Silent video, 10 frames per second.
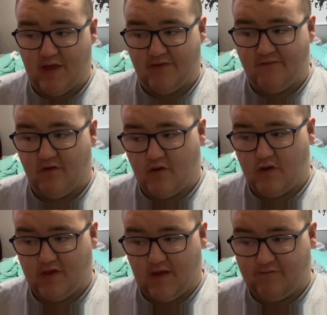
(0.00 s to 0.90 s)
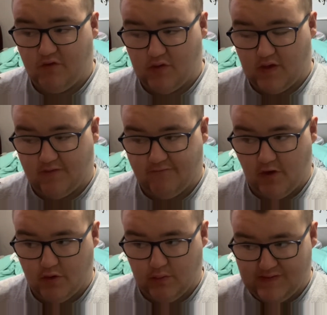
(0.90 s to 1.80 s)
his nephew that his
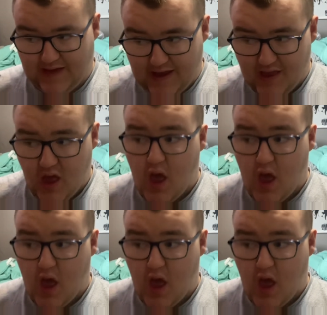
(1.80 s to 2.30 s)
father was dead.